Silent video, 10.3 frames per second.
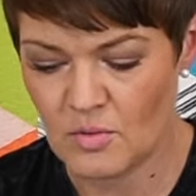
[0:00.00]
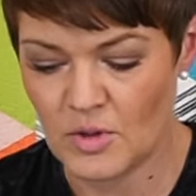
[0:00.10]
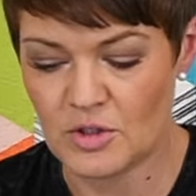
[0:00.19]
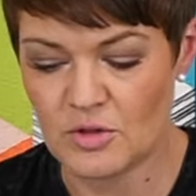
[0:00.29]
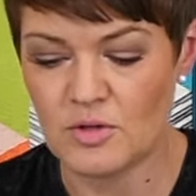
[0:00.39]

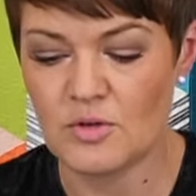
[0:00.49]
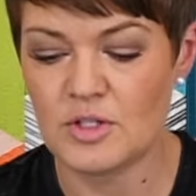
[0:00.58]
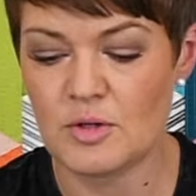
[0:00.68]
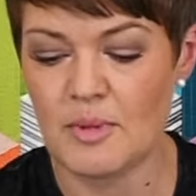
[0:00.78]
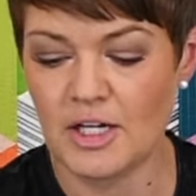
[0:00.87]
what you do
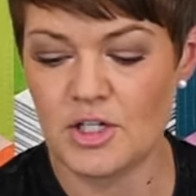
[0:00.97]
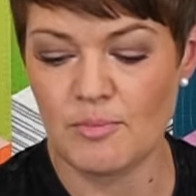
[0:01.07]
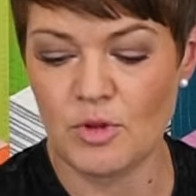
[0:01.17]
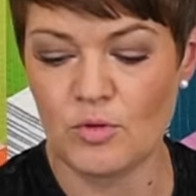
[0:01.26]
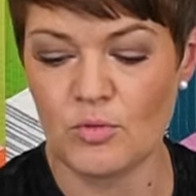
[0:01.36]
is you match
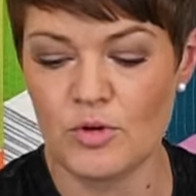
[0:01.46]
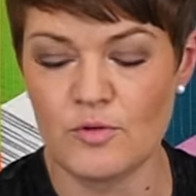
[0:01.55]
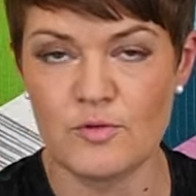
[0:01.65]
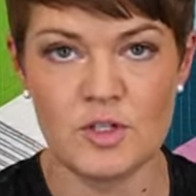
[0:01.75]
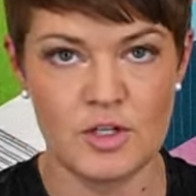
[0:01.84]
up the
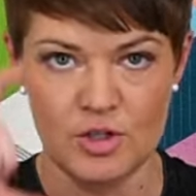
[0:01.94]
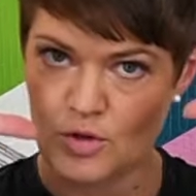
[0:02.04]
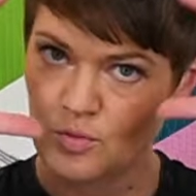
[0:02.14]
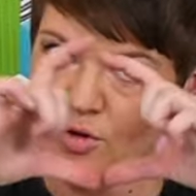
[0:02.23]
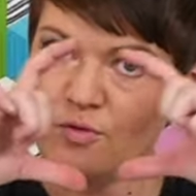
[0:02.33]
roofs,
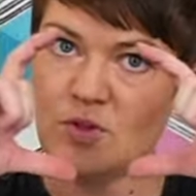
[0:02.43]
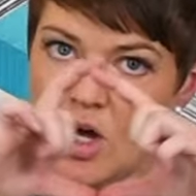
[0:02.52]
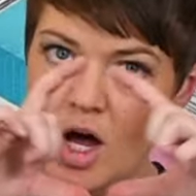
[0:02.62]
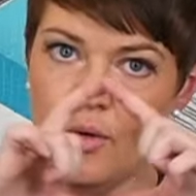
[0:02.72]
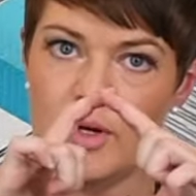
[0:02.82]
because the
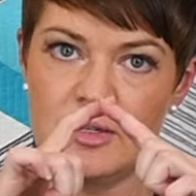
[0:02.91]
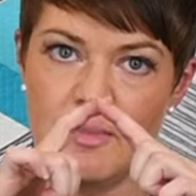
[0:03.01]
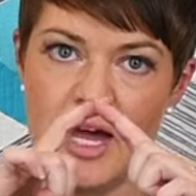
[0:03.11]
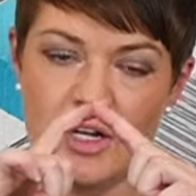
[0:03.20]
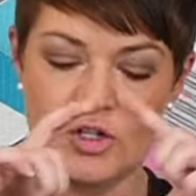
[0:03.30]
roofs
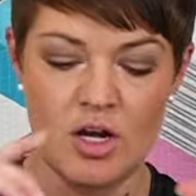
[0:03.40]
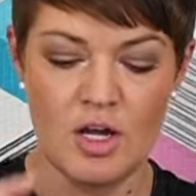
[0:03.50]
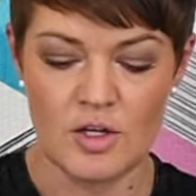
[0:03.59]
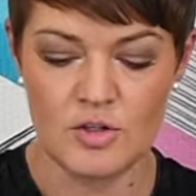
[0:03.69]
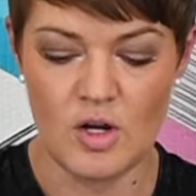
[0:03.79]
always match.
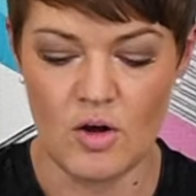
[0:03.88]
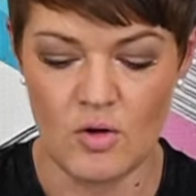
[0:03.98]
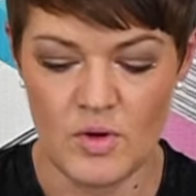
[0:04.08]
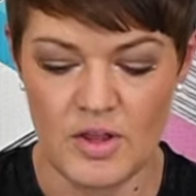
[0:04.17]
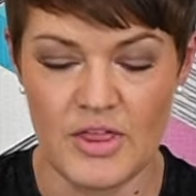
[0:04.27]

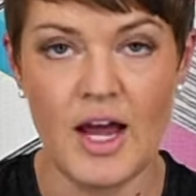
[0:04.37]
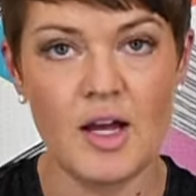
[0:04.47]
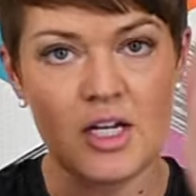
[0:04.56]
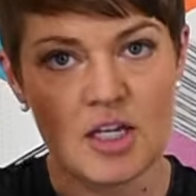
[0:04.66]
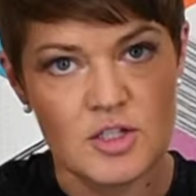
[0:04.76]
So
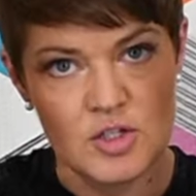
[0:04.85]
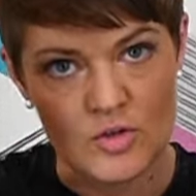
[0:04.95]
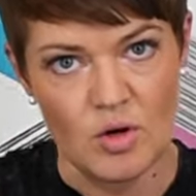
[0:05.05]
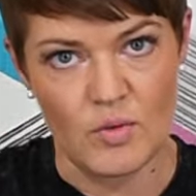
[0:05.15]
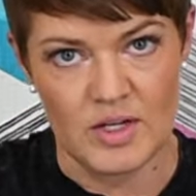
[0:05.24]
that gets
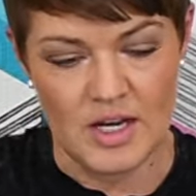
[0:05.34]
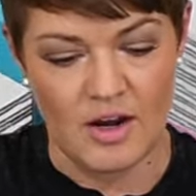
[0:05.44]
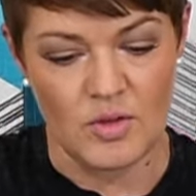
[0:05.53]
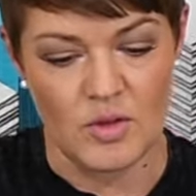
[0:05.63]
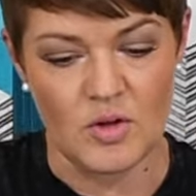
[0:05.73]
you going
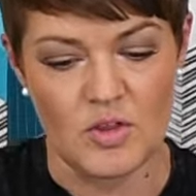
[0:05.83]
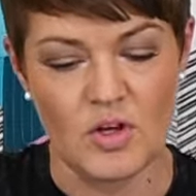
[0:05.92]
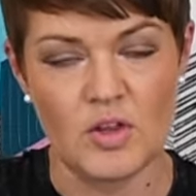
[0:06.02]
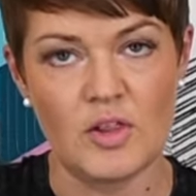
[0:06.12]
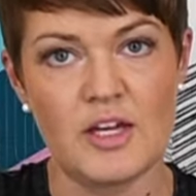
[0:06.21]
down
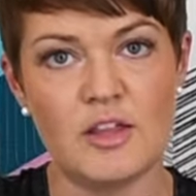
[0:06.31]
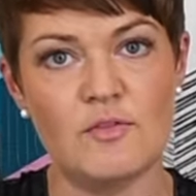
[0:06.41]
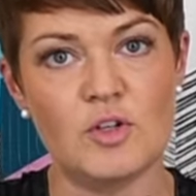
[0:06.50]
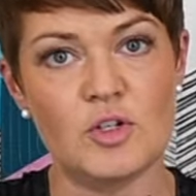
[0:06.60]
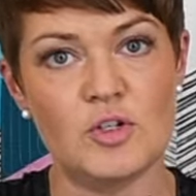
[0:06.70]
the
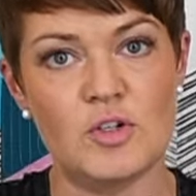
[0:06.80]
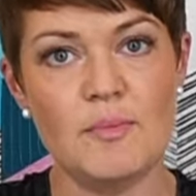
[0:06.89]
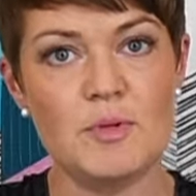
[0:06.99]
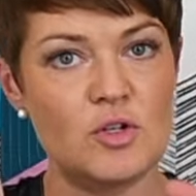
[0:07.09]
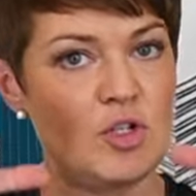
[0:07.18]
length of your
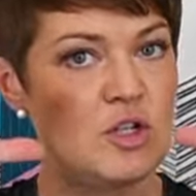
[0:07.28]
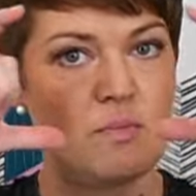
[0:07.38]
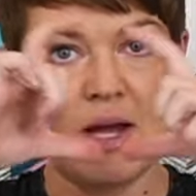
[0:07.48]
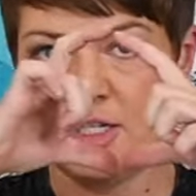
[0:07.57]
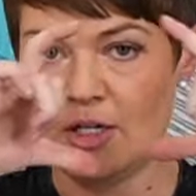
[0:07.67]
strips. You
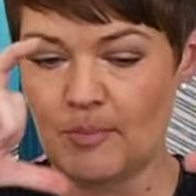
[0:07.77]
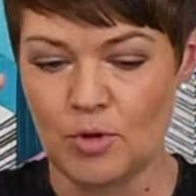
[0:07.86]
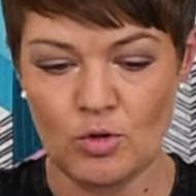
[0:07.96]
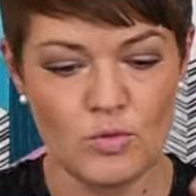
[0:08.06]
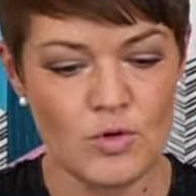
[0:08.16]
just match
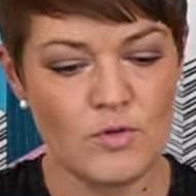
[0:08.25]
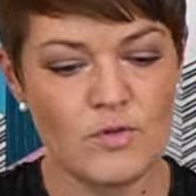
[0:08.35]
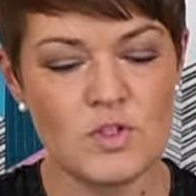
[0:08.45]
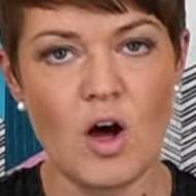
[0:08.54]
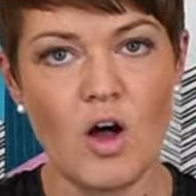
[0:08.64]
up your
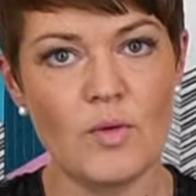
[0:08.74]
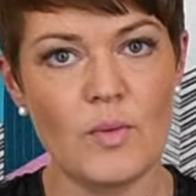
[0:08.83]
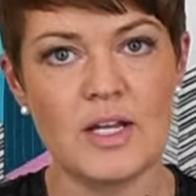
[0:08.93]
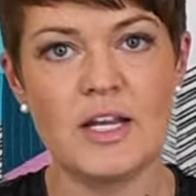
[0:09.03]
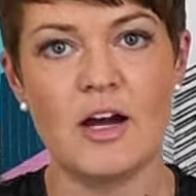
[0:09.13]
roofs all
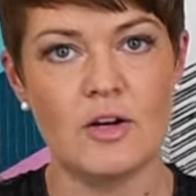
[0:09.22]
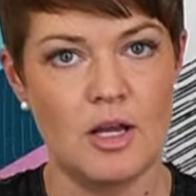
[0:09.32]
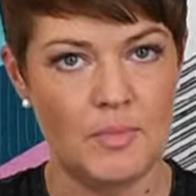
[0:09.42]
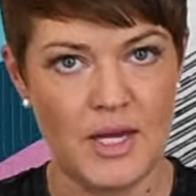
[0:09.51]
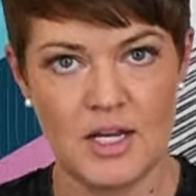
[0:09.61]
the way down
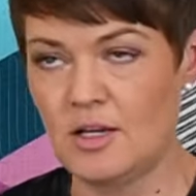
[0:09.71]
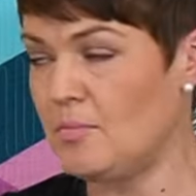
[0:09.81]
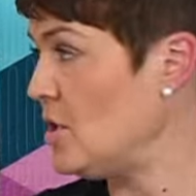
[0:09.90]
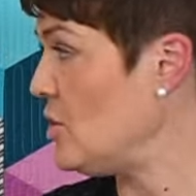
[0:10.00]
and pin in